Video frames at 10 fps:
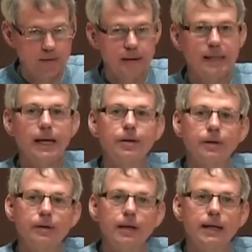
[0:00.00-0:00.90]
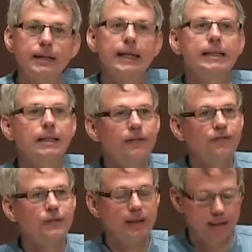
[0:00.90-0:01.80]
Together, they
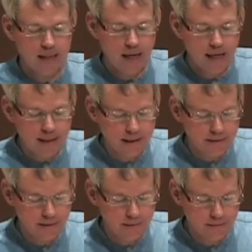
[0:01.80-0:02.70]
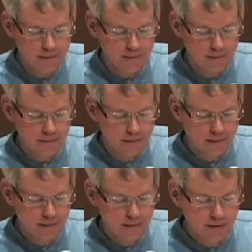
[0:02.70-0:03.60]
lifted it higher.
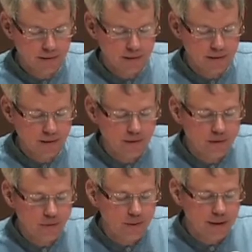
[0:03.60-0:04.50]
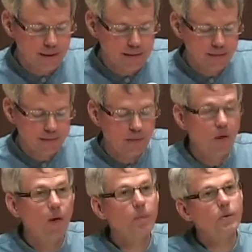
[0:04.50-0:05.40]
Their grinning
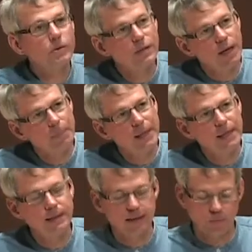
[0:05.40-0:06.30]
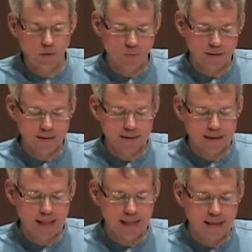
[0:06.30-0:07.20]
almost upended what was
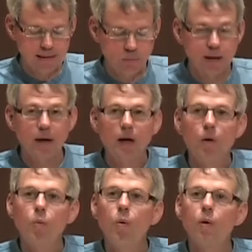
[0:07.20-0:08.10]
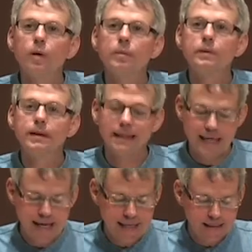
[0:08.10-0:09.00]
contained, what warbled
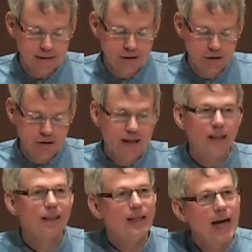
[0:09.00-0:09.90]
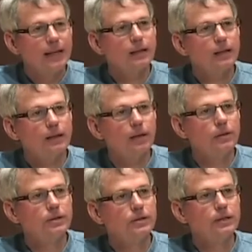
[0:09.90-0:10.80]
the edge, that
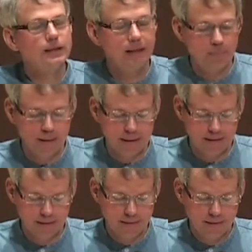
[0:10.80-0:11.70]
close to tipping.